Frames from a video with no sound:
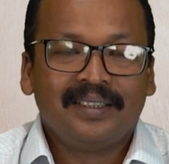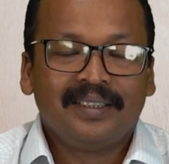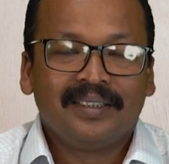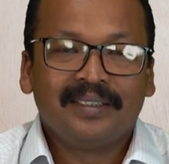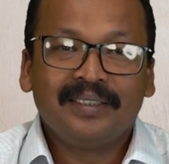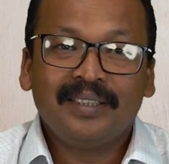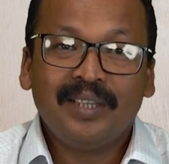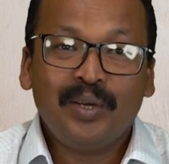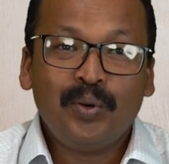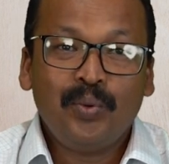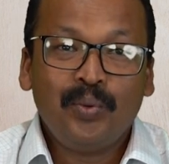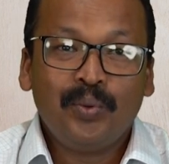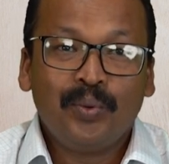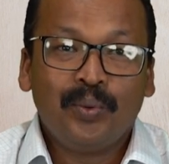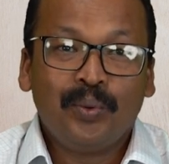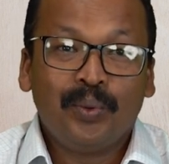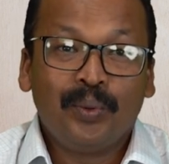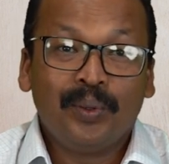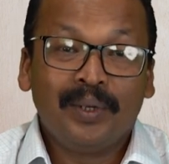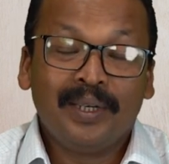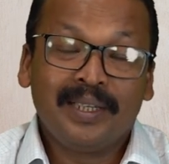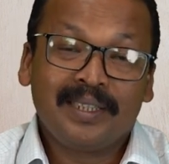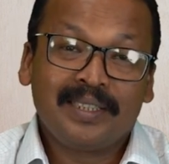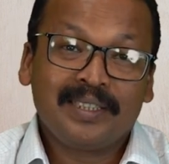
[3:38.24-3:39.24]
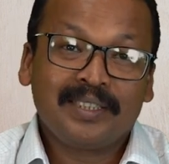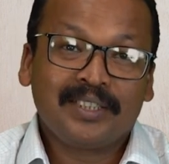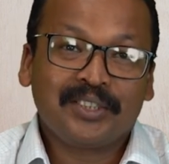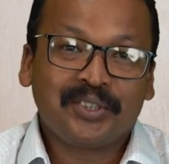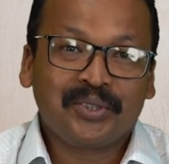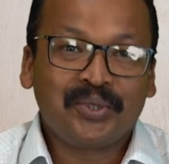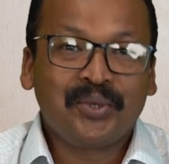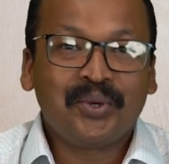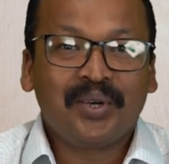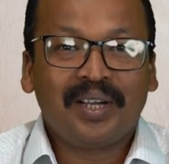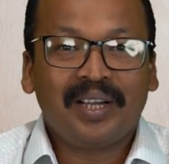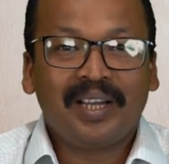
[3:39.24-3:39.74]
Now, let us
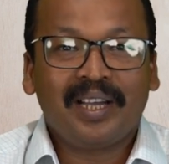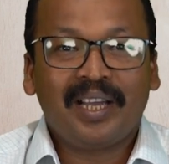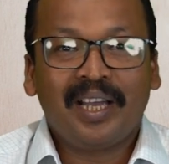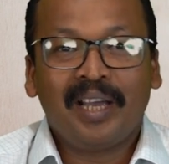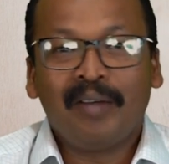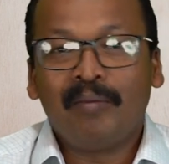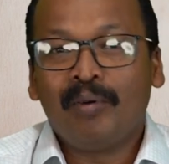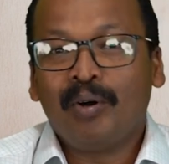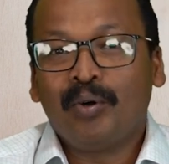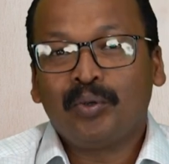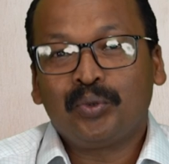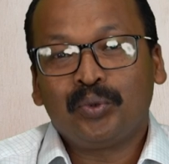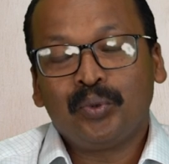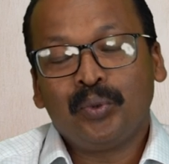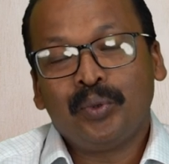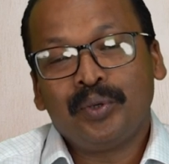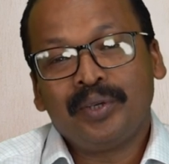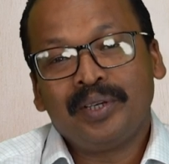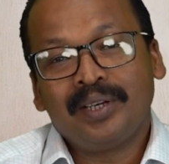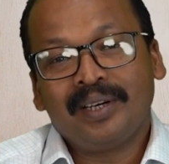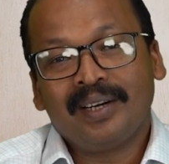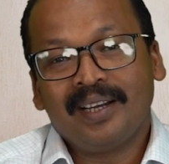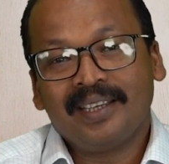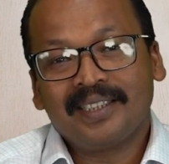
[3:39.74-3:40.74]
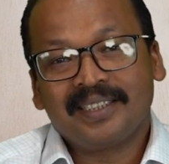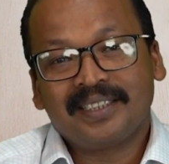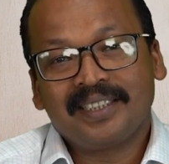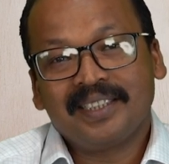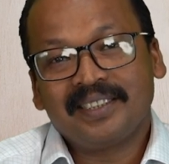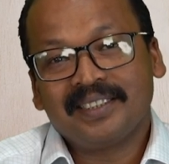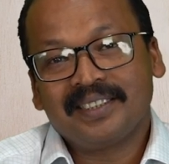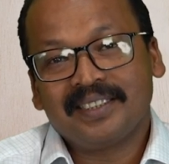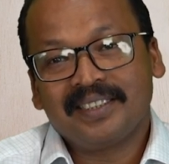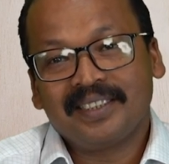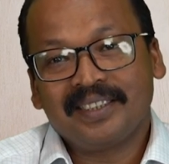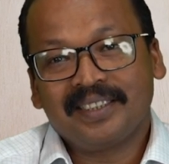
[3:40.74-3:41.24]
talk about OER
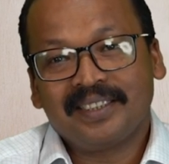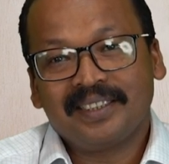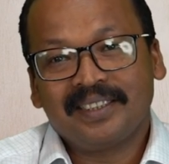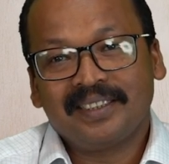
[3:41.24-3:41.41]
licensing.